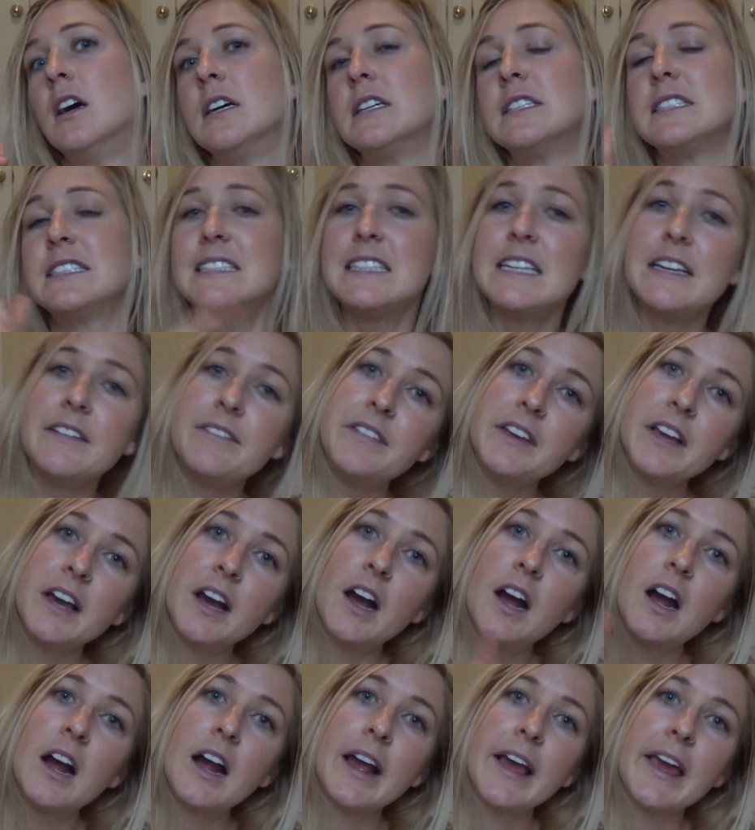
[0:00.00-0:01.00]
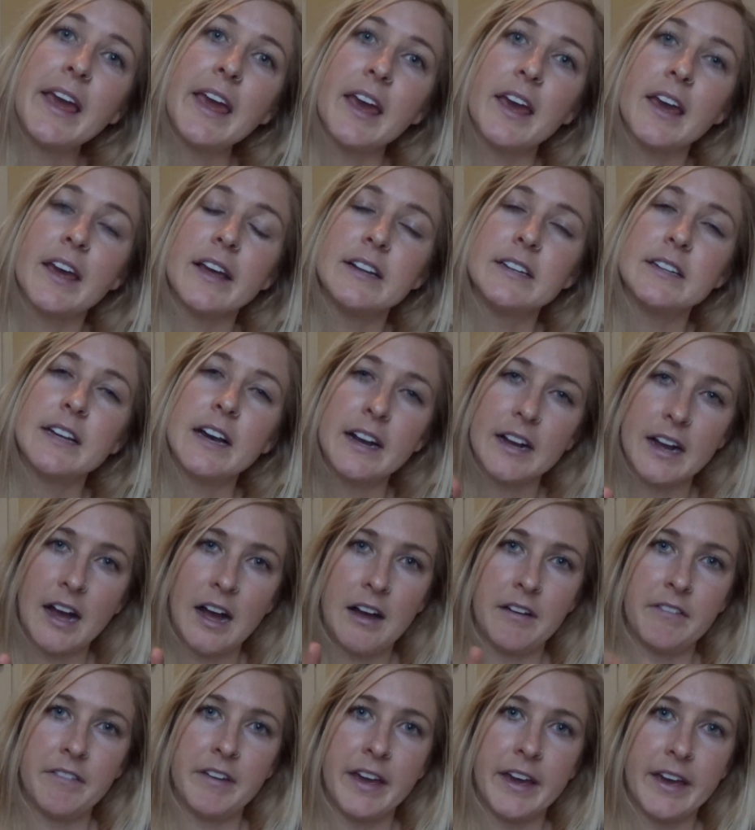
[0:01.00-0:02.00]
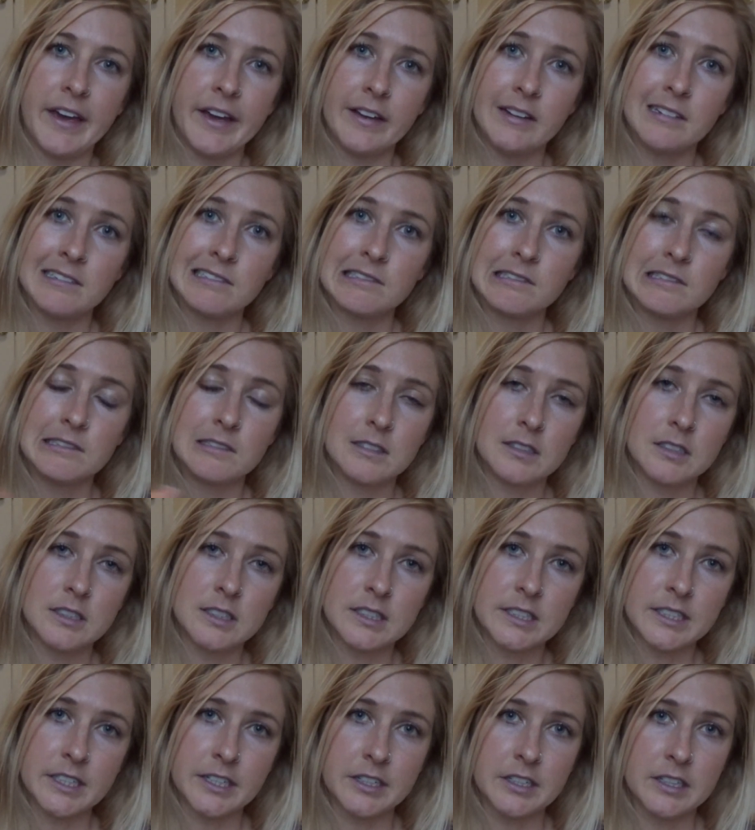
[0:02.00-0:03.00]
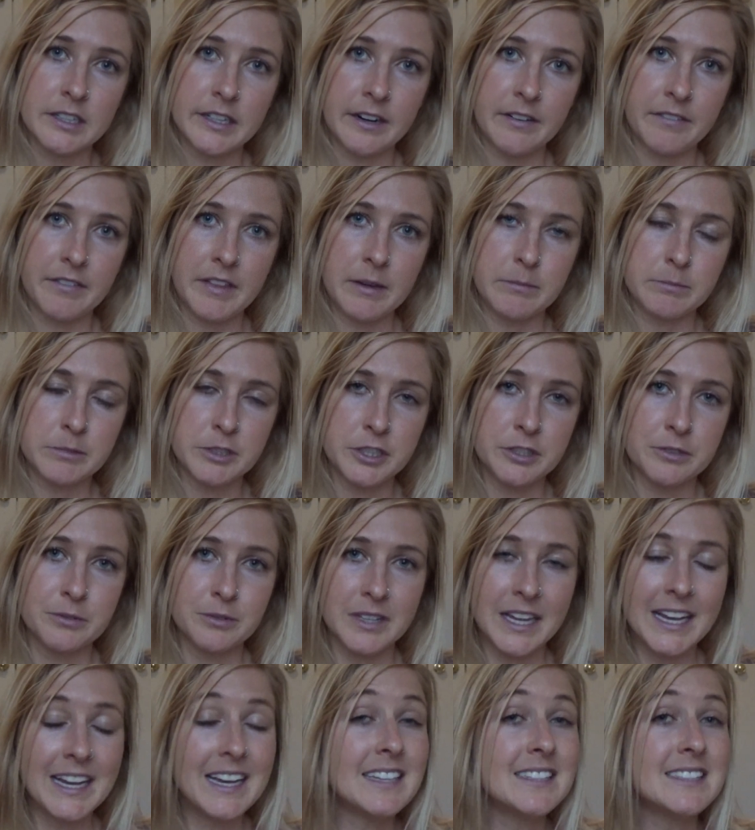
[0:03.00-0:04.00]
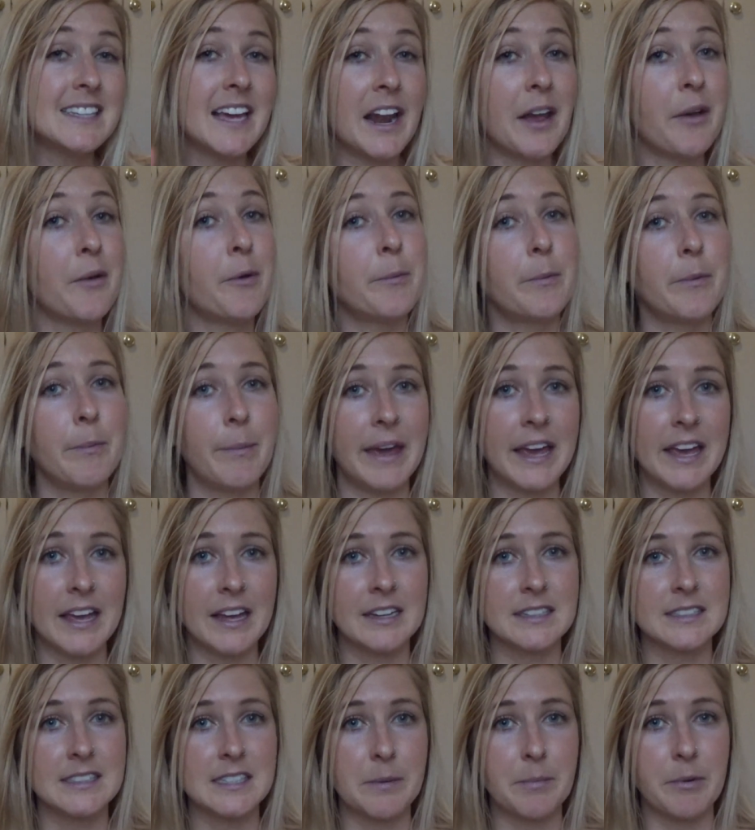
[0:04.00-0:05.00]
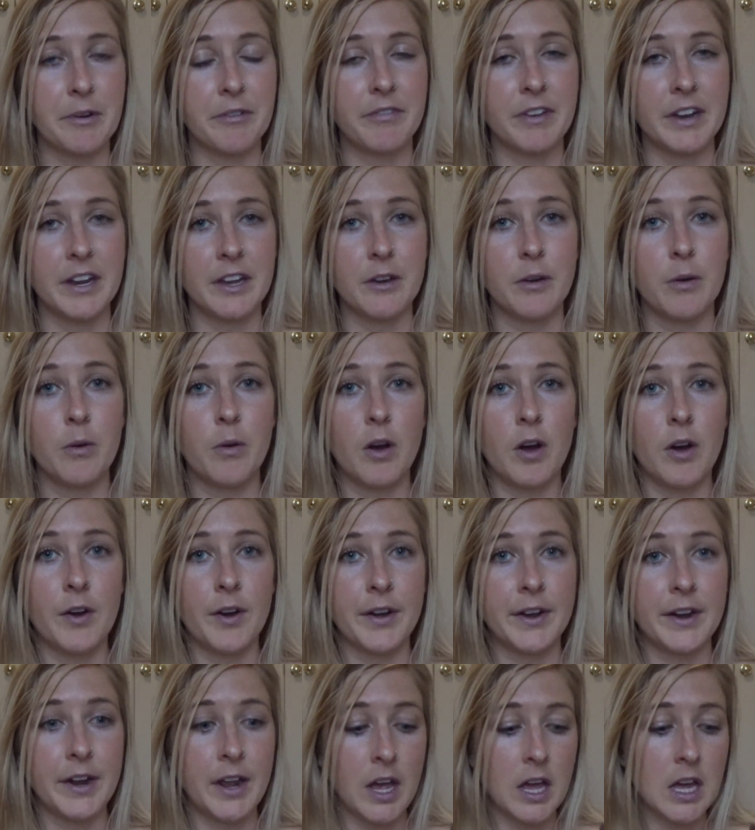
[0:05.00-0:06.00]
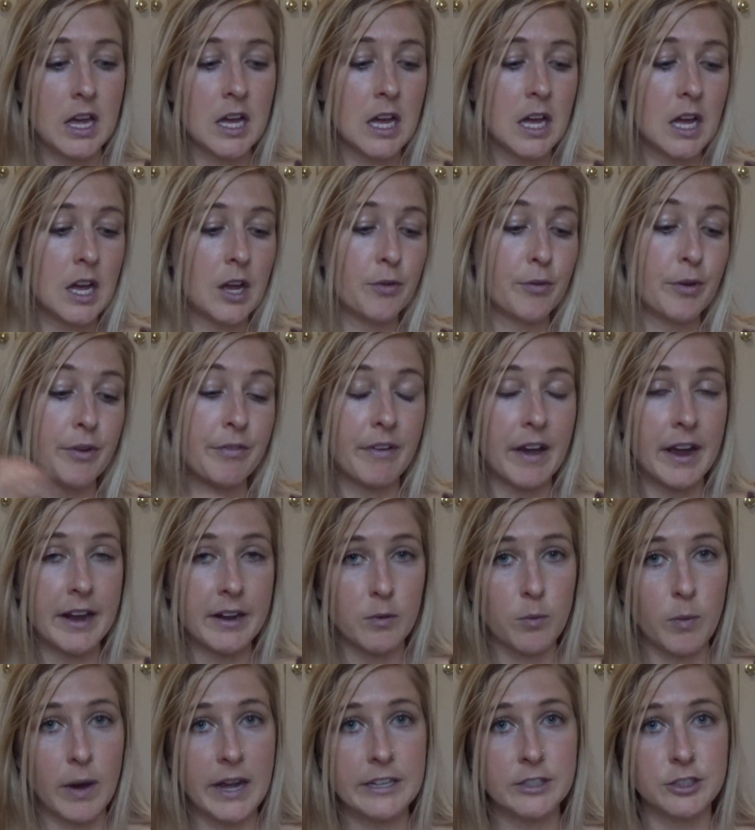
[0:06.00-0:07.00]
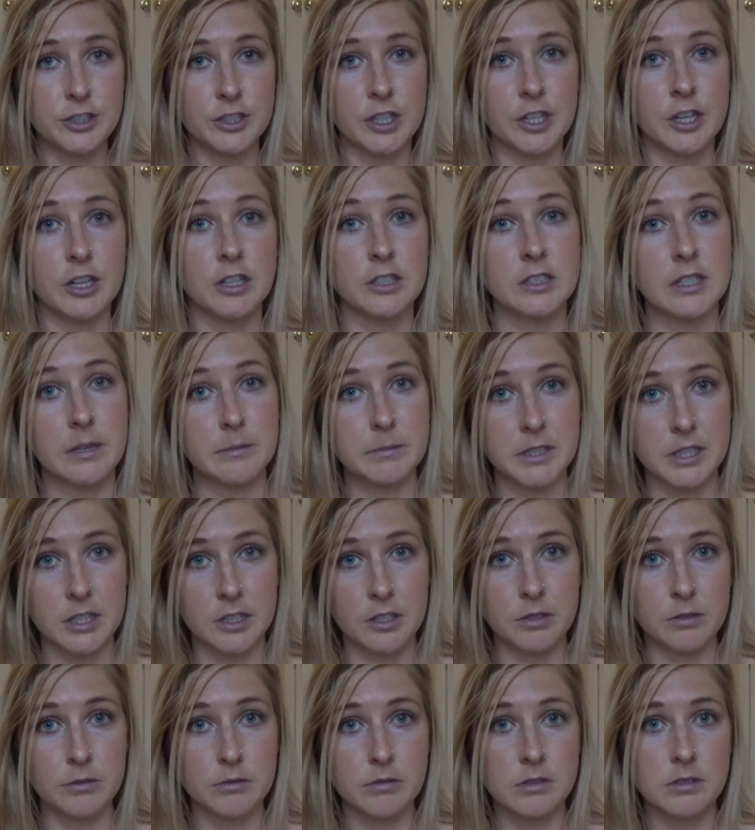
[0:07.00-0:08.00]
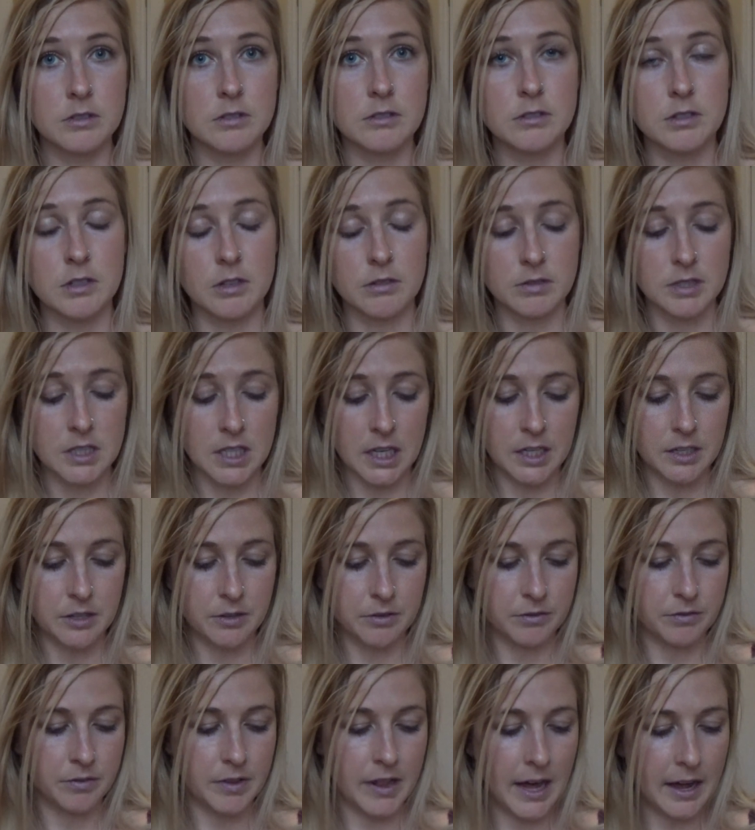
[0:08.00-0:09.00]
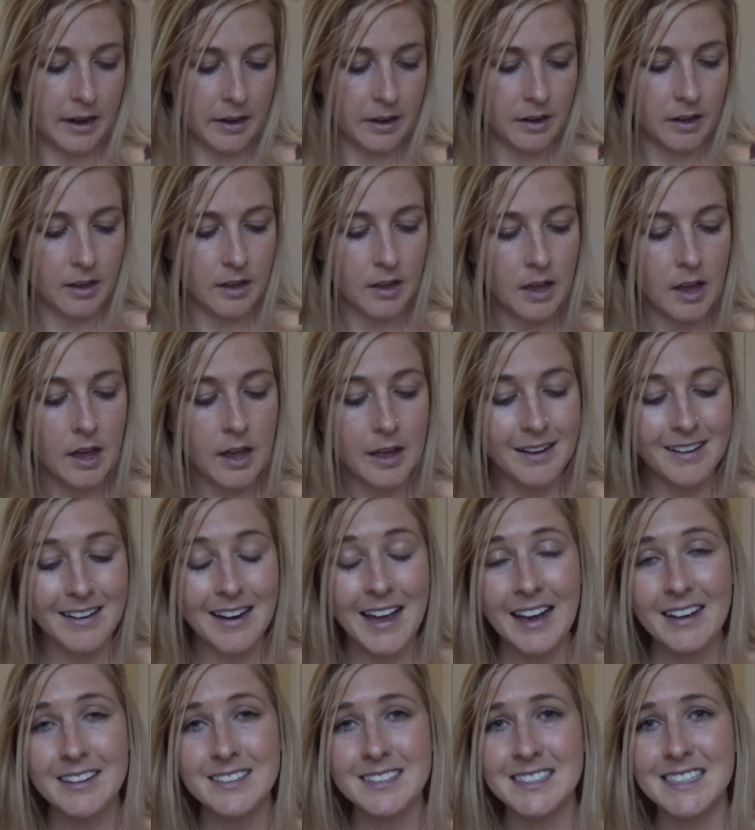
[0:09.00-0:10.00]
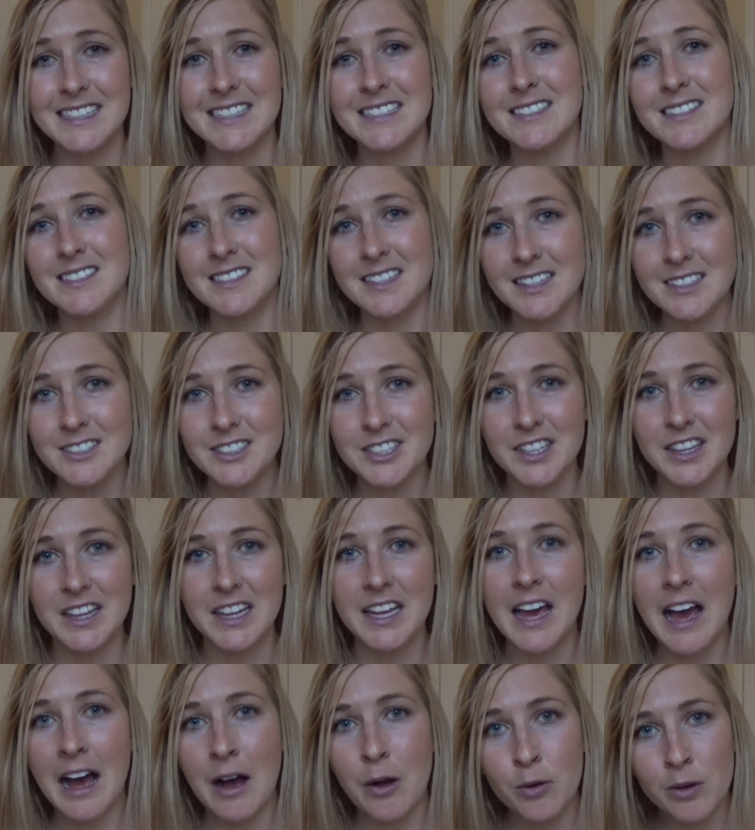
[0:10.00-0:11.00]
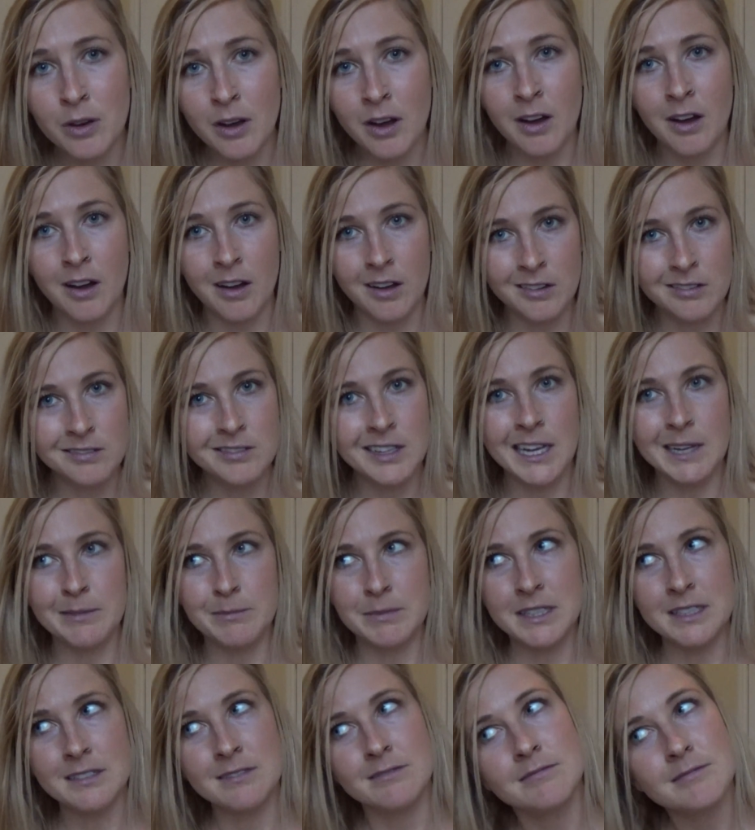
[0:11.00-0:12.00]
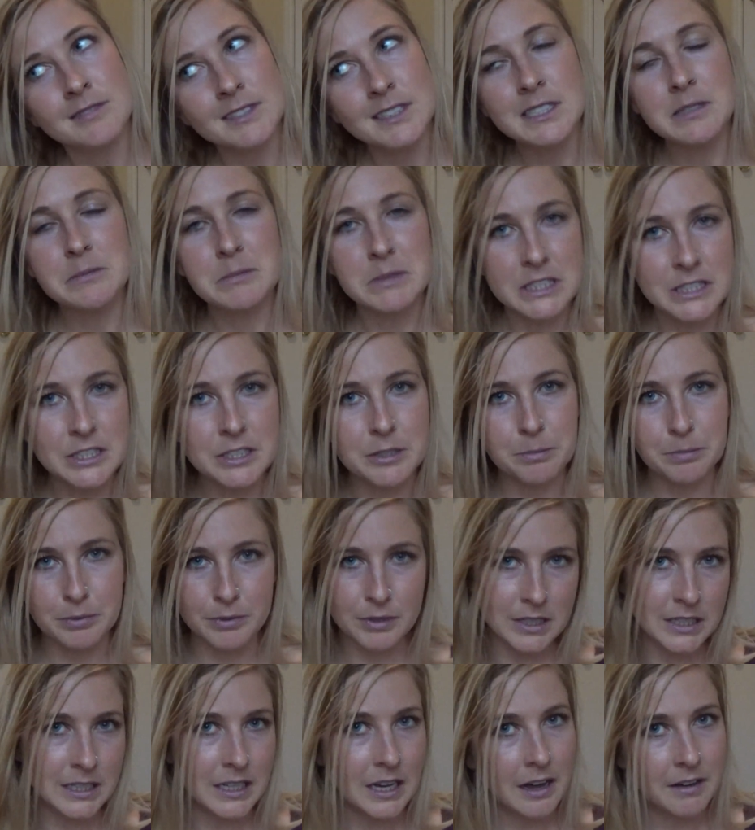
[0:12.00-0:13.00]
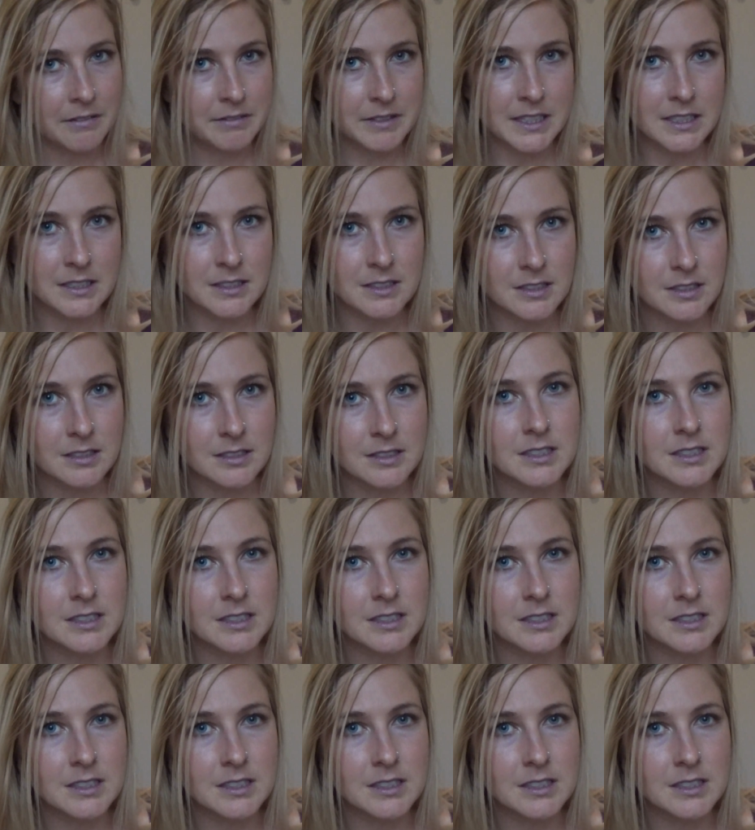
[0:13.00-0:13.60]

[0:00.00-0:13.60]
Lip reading: stevia and agave, steer clear of them too. Like I said, I will be making a separate video on refined white sugar substitutes, so stay tuned for that. Next is ditch the alcohol. I mean, some of these are pretty obvious.